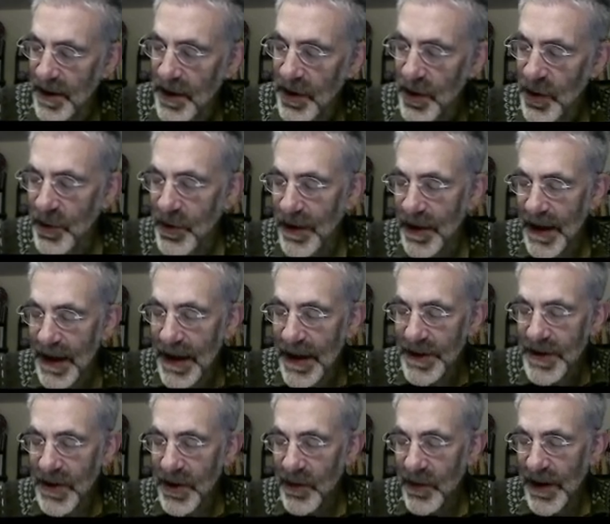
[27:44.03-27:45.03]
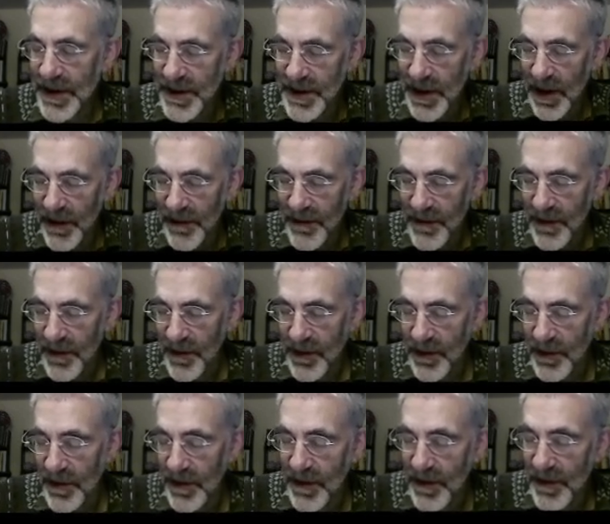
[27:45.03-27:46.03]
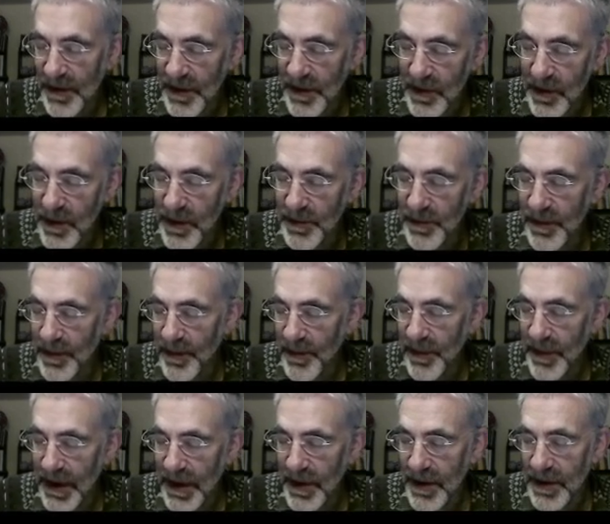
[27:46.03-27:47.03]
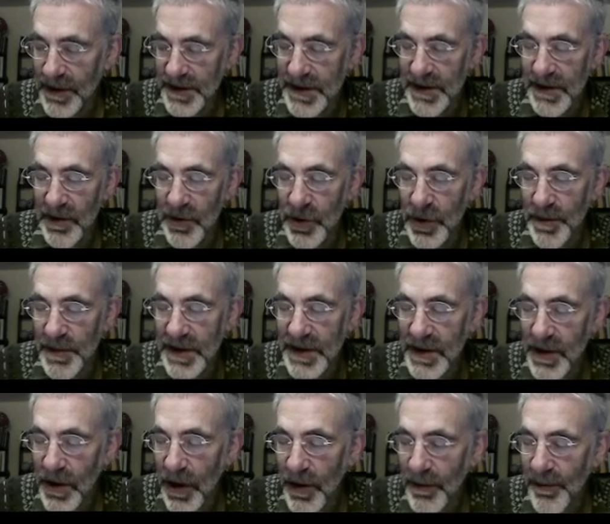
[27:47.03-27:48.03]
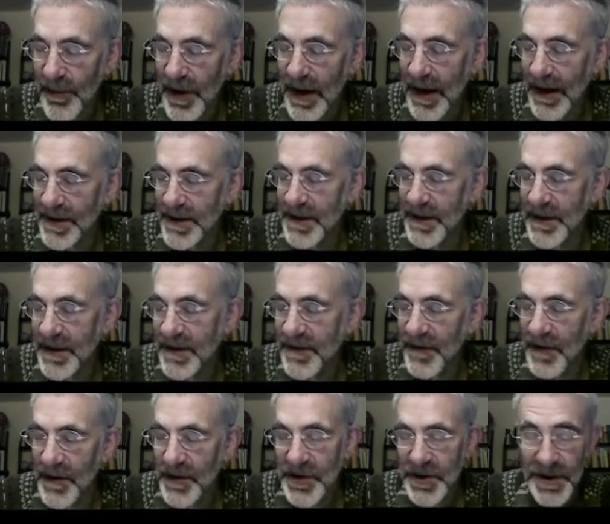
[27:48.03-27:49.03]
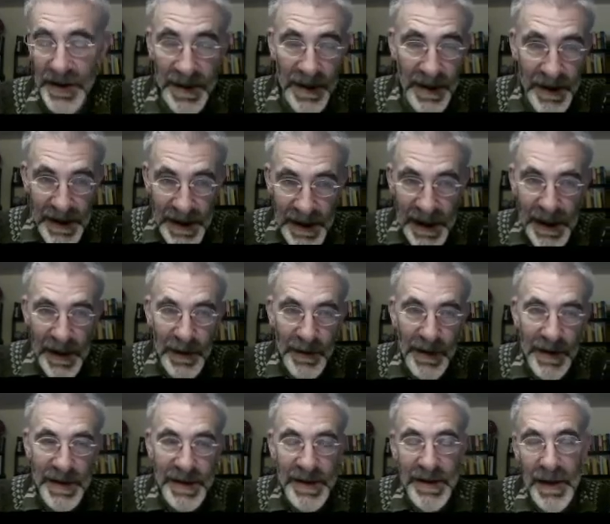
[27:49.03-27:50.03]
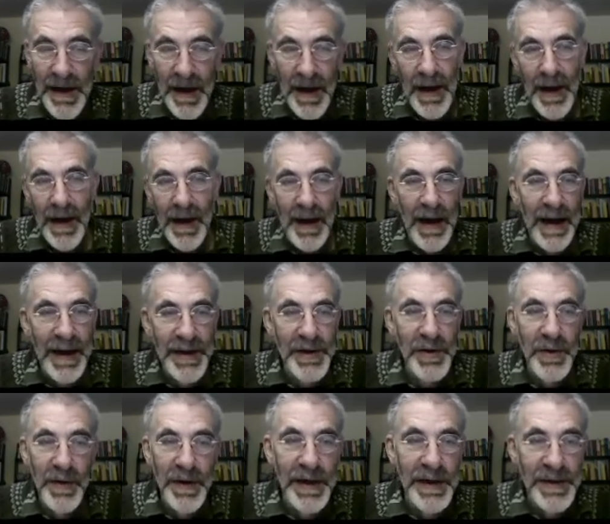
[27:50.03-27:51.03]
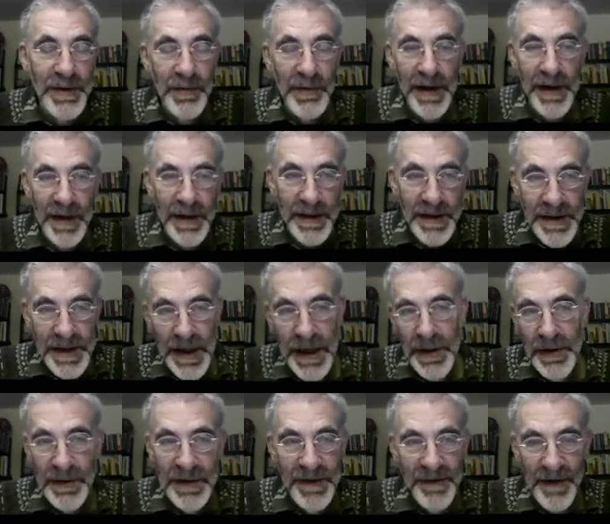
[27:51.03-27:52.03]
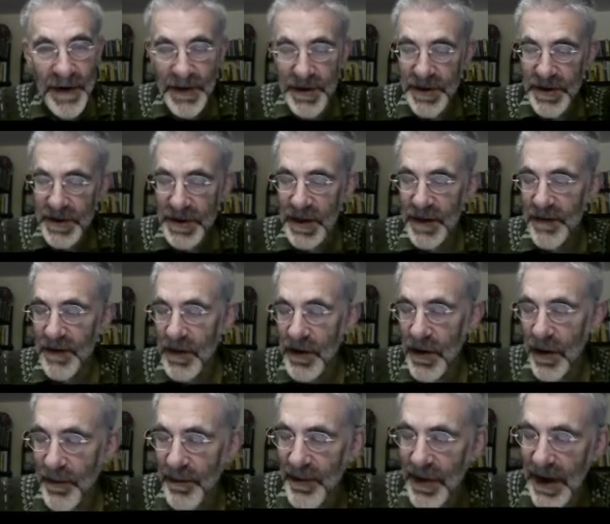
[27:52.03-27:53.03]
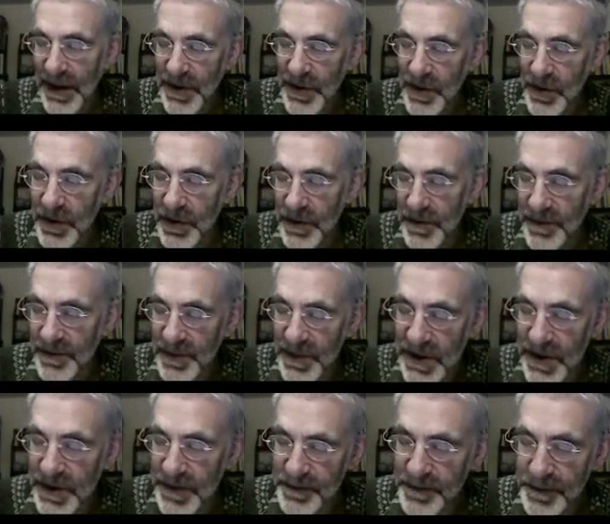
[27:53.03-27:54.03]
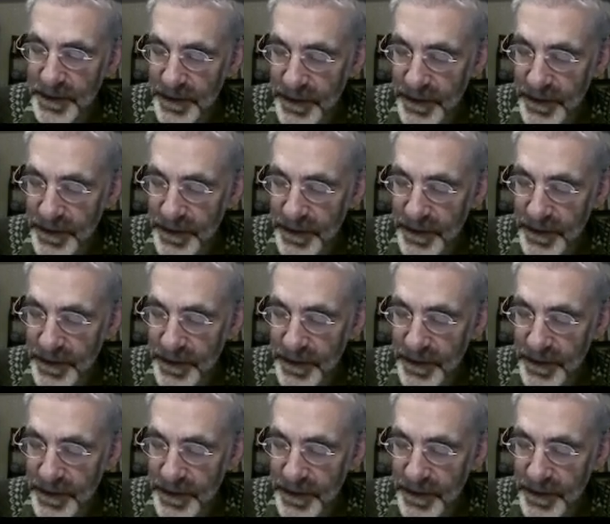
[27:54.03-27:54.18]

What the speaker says: you can integrate over the group because the group is compact and this function is continuous, and you can integrate continuous functions over compact groups.